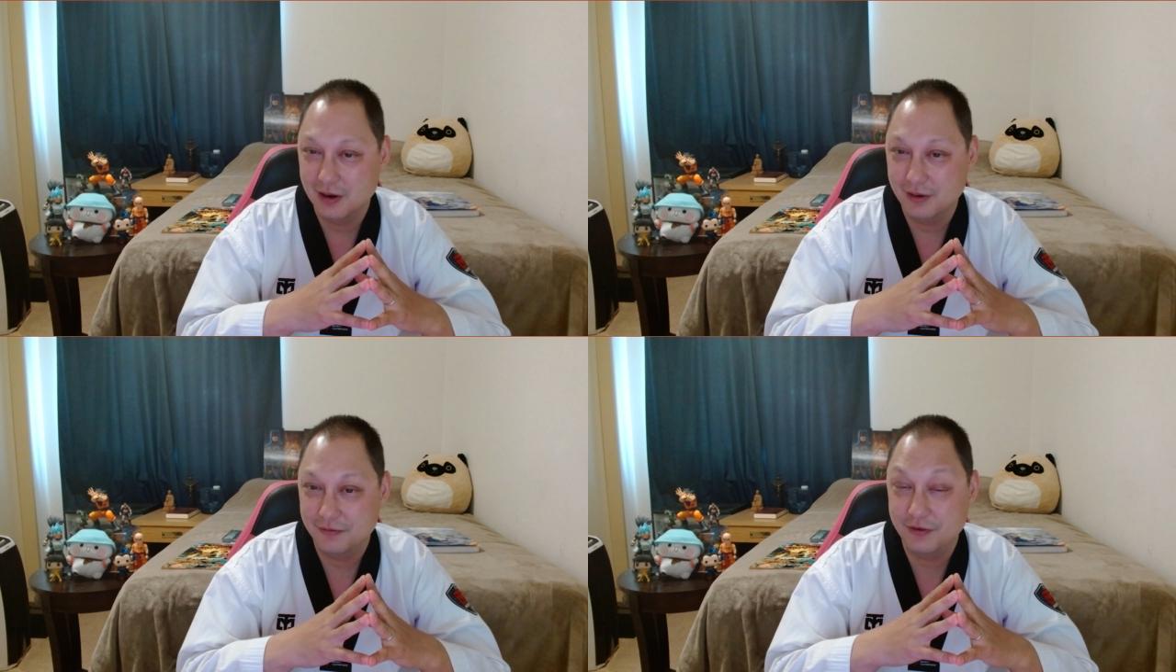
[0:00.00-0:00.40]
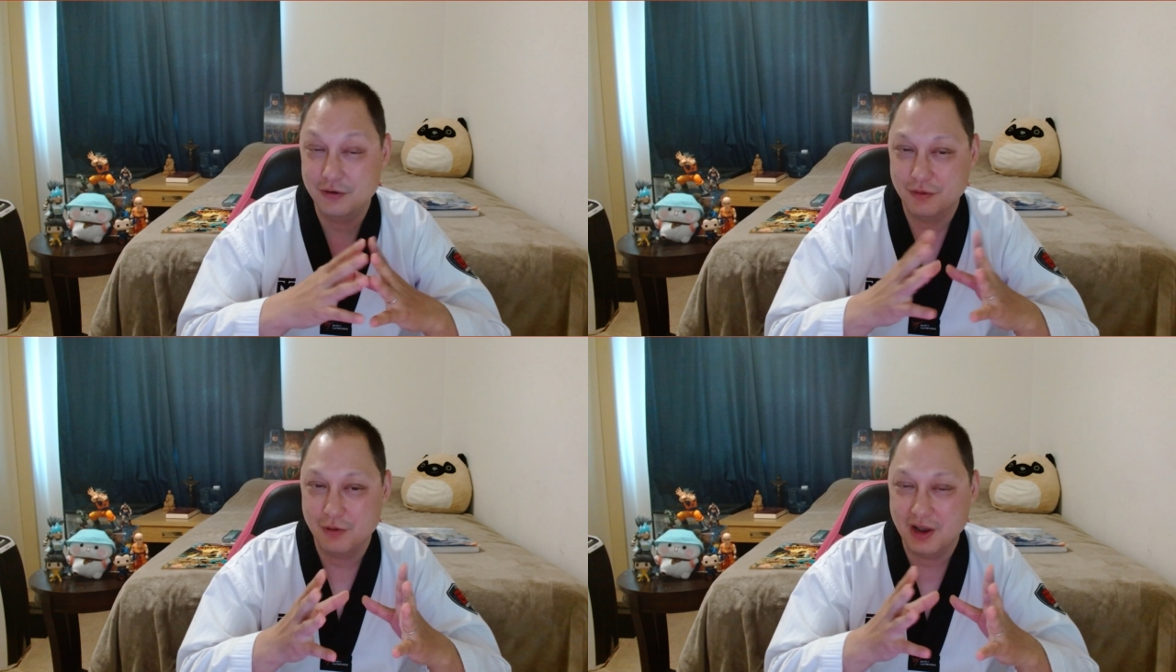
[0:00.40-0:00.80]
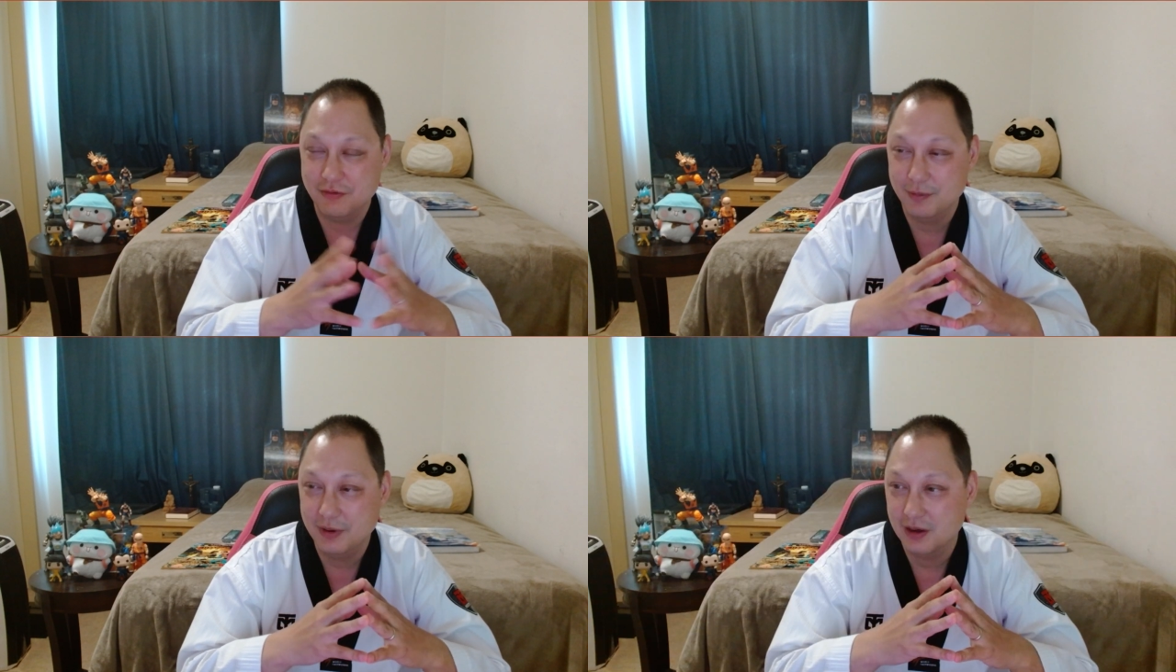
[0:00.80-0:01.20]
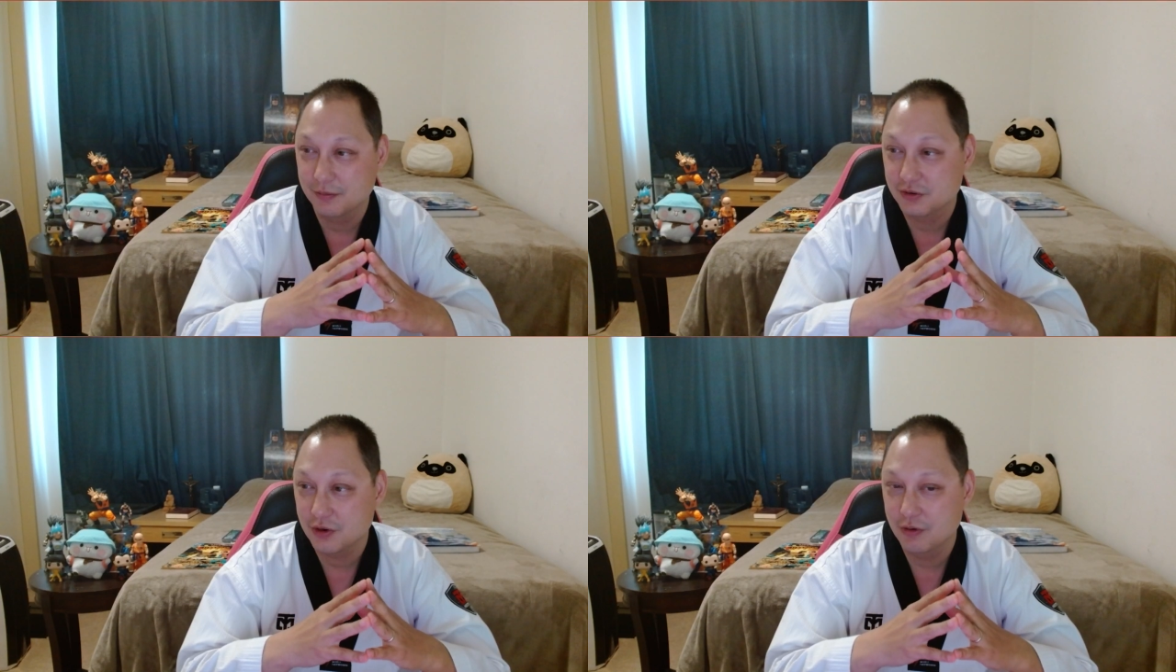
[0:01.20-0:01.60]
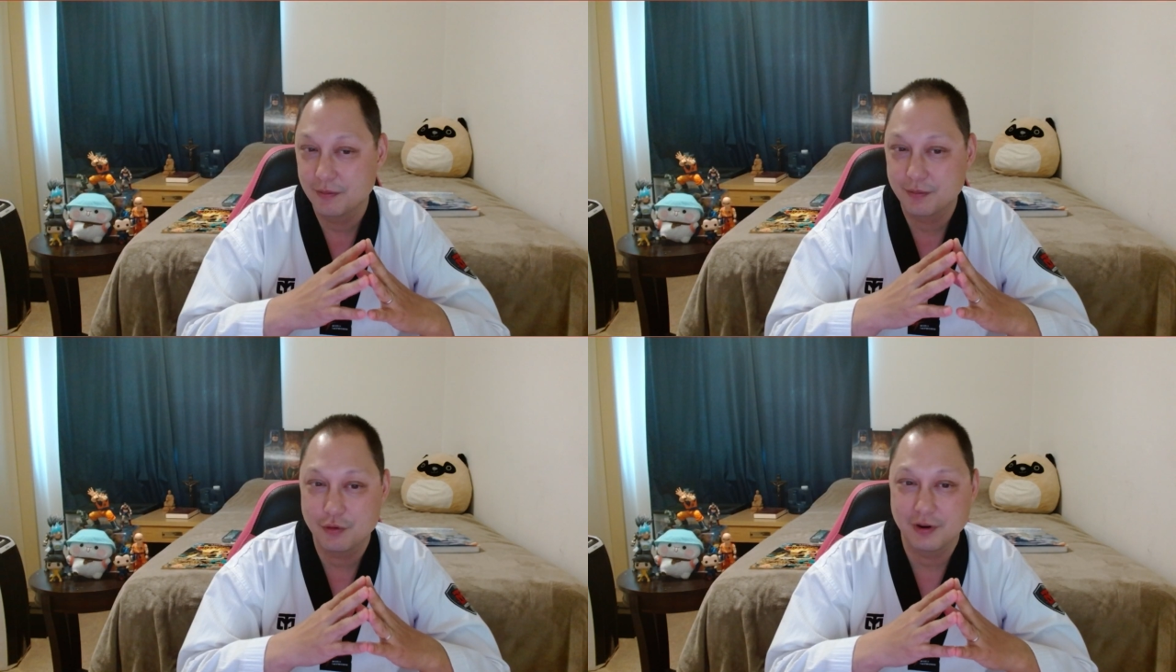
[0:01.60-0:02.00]
future wife, would become so
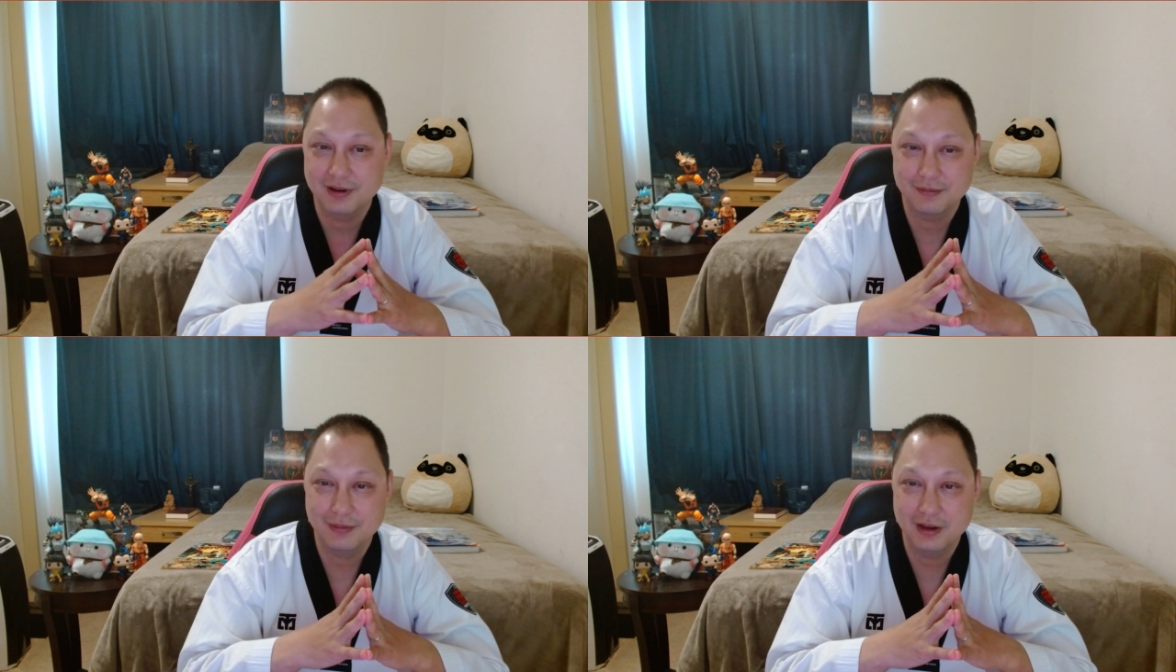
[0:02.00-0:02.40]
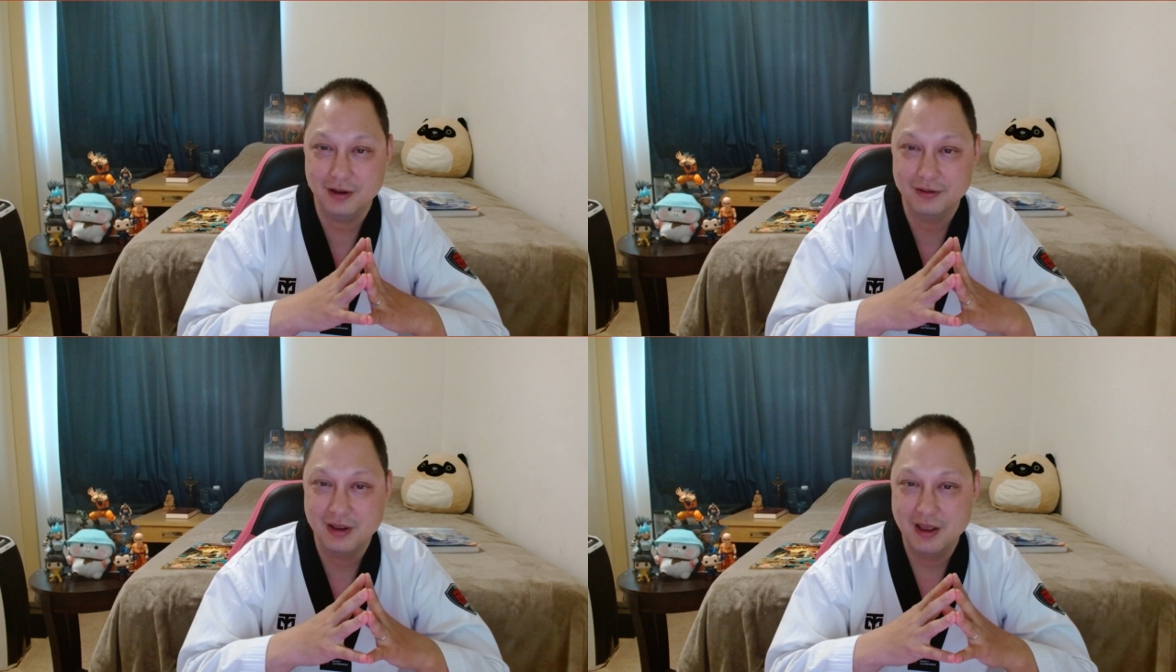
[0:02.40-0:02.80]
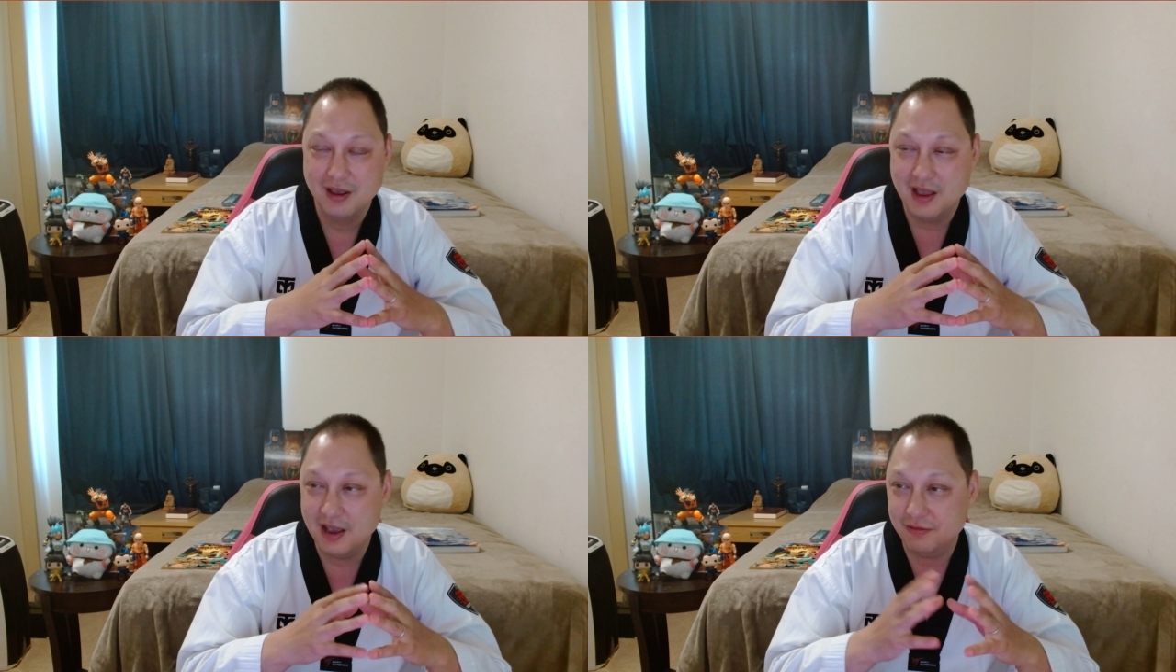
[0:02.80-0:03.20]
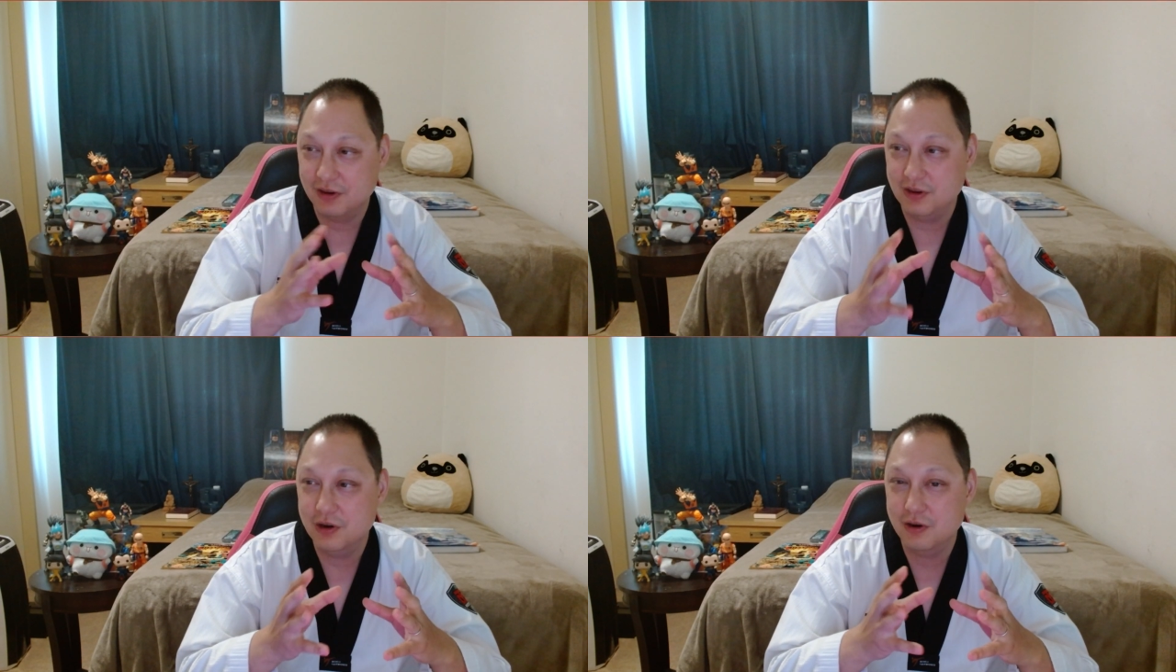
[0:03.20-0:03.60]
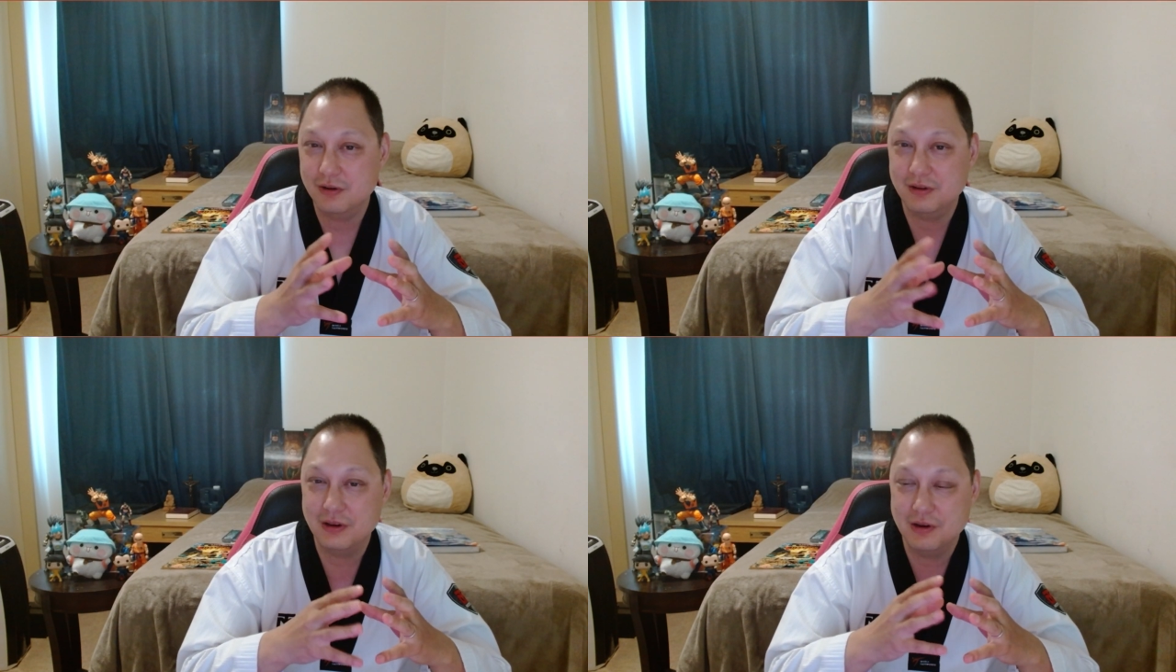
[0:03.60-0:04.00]
important, because after years
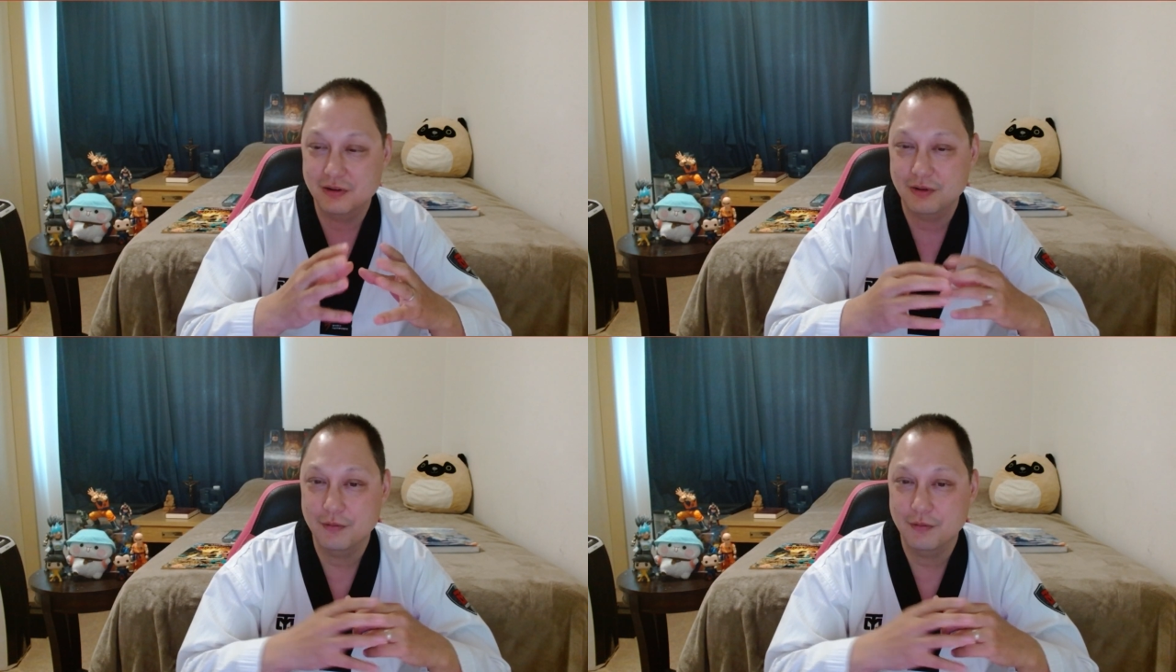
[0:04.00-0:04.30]
and years